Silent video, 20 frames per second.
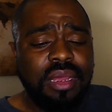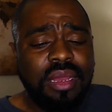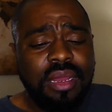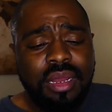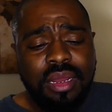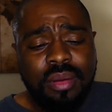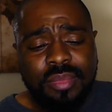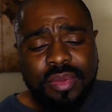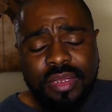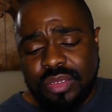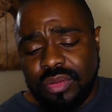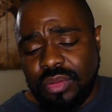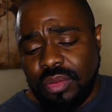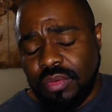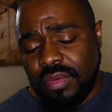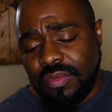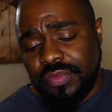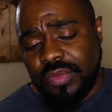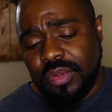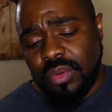um, and do the
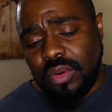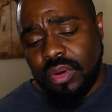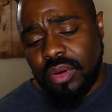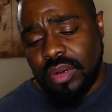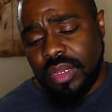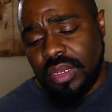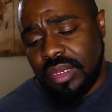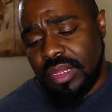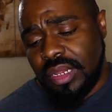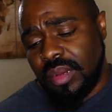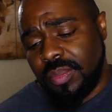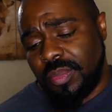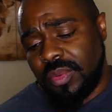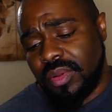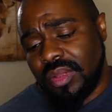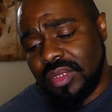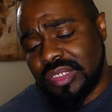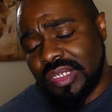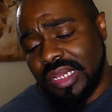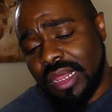review on it and get it up
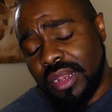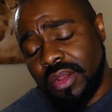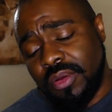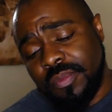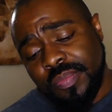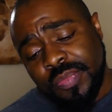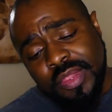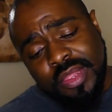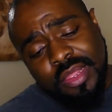on the channel.